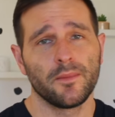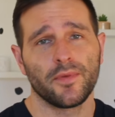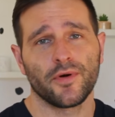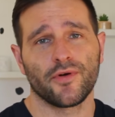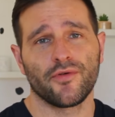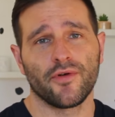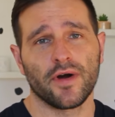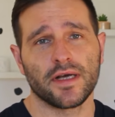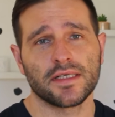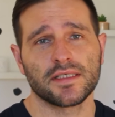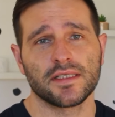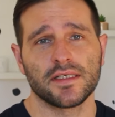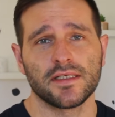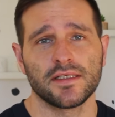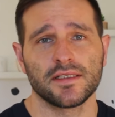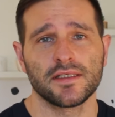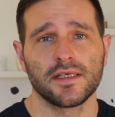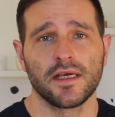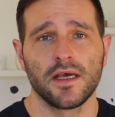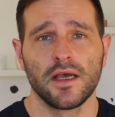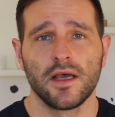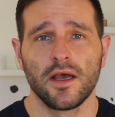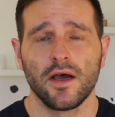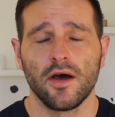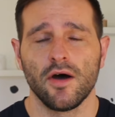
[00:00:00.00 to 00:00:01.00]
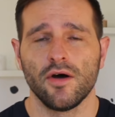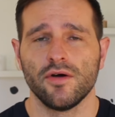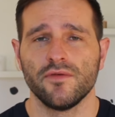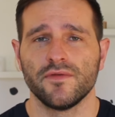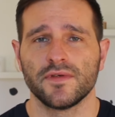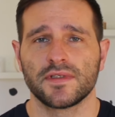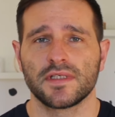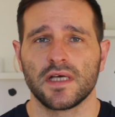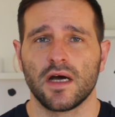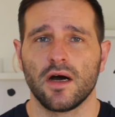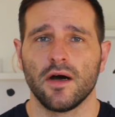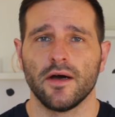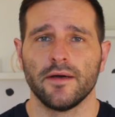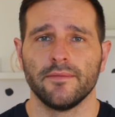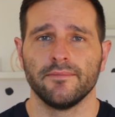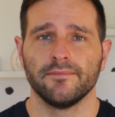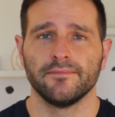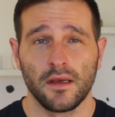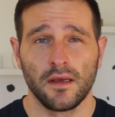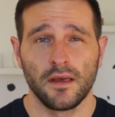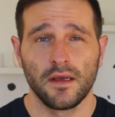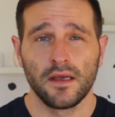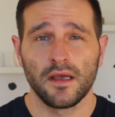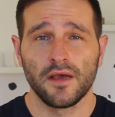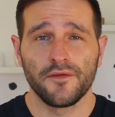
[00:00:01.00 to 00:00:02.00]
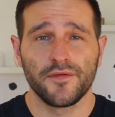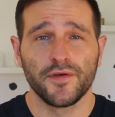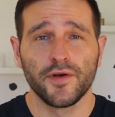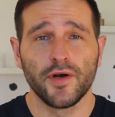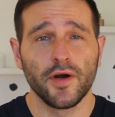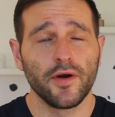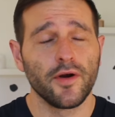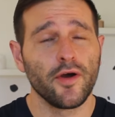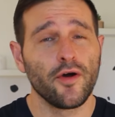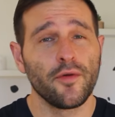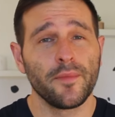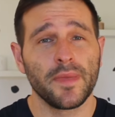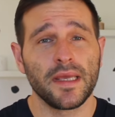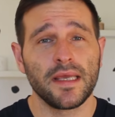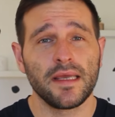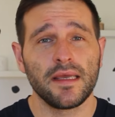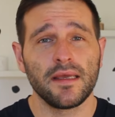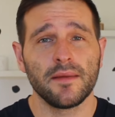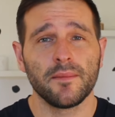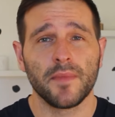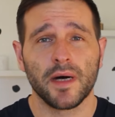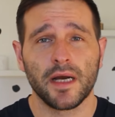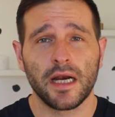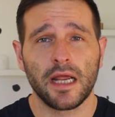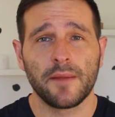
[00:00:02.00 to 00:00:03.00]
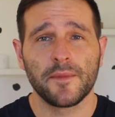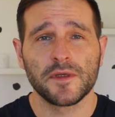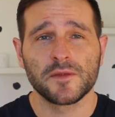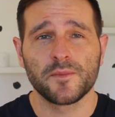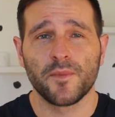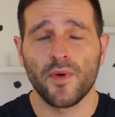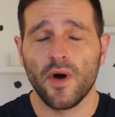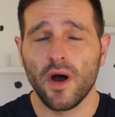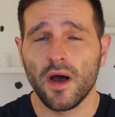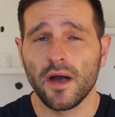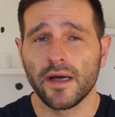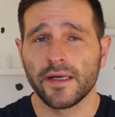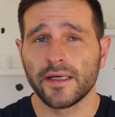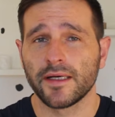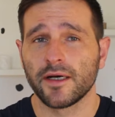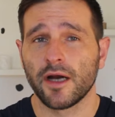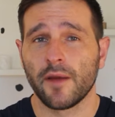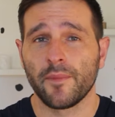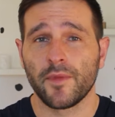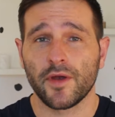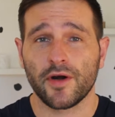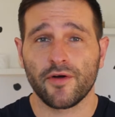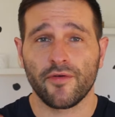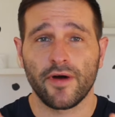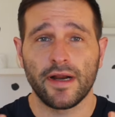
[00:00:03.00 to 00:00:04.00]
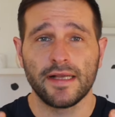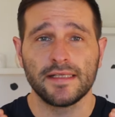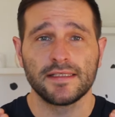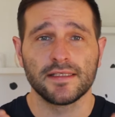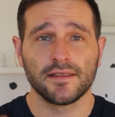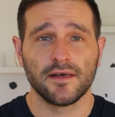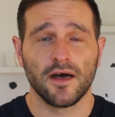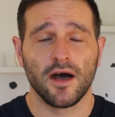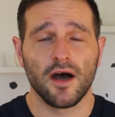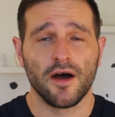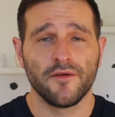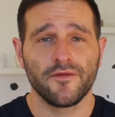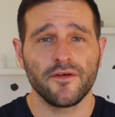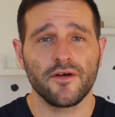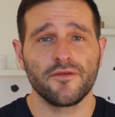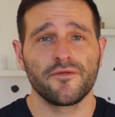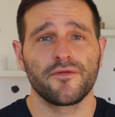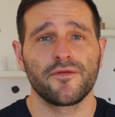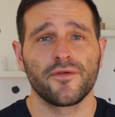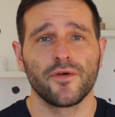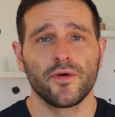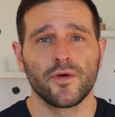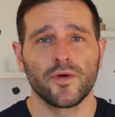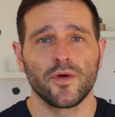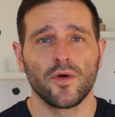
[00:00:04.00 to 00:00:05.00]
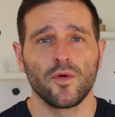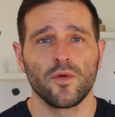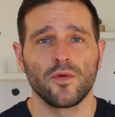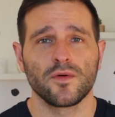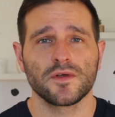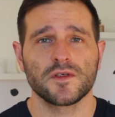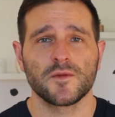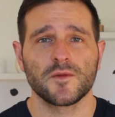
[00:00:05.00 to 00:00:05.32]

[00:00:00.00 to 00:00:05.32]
progresses over time. If you don't know me, my name is Brian and I'm the creator of Frugal